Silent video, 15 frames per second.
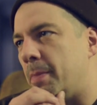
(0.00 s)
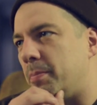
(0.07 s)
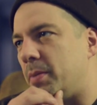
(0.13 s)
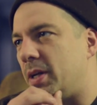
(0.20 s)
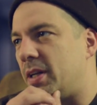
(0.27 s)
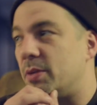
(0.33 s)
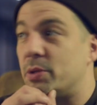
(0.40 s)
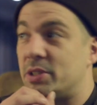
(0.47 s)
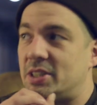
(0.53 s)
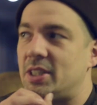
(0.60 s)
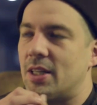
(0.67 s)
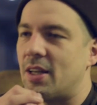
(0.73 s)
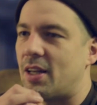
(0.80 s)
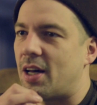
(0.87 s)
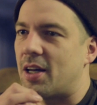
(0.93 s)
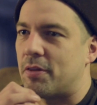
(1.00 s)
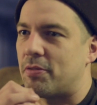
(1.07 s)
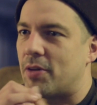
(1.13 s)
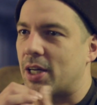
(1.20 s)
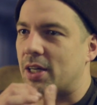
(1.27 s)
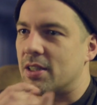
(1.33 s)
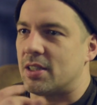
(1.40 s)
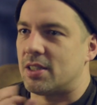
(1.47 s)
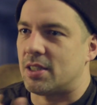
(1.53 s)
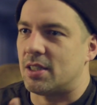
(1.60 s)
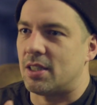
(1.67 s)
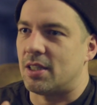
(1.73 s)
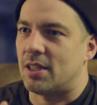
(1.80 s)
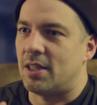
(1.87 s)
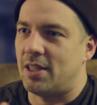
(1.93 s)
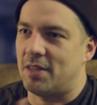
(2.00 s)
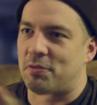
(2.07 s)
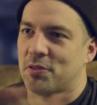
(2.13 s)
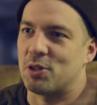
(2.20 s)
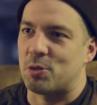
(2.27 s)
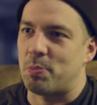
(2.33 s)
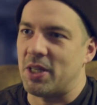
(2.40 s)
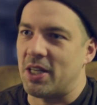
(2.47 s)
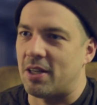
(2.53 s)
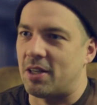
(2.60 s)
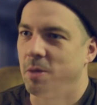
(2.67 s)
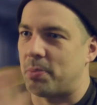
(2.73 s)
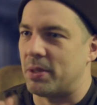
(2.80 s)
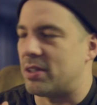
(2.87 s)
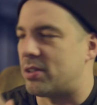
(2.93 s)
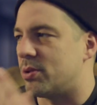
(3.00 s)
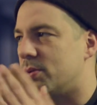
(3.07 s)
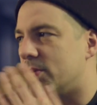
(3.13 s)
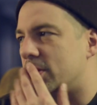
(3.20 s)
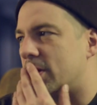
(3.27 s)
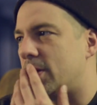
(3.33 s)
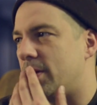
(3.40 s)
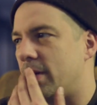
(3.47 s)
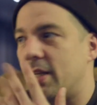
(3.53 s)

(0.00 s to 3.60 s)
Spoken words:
But it was still a lot of records if you split it up in two, you know.